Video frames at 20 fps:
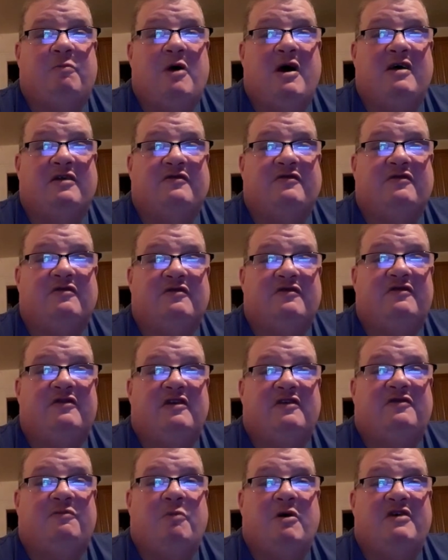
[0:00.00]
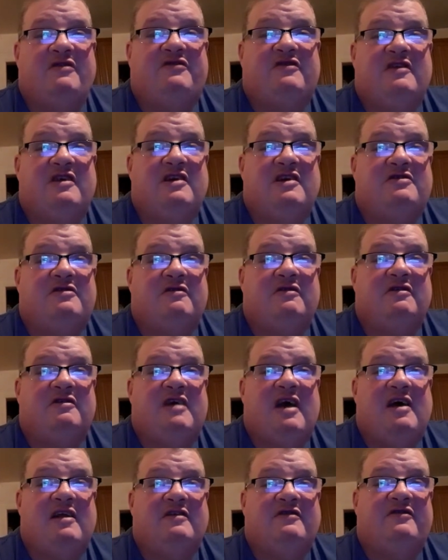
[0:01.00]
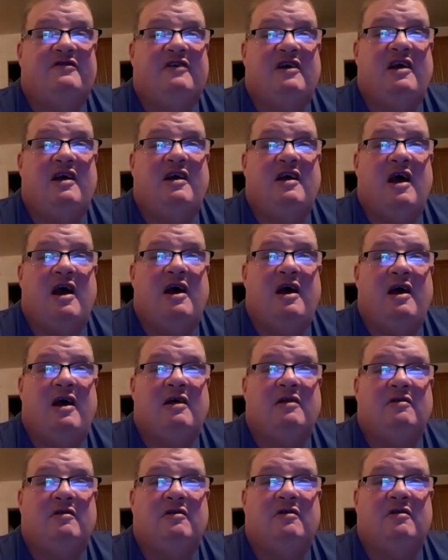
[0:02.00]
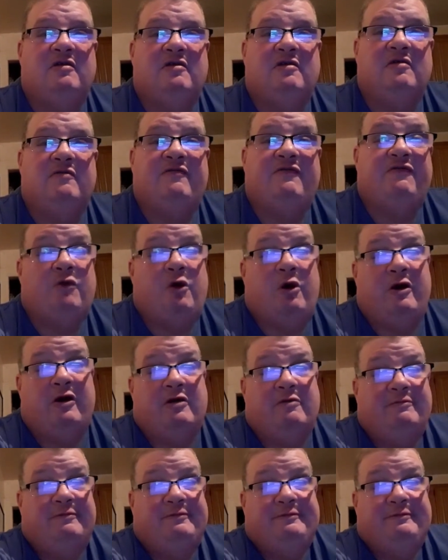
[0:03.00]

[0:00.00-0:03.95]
months. 6 months in Eastern Tennessee and Florida.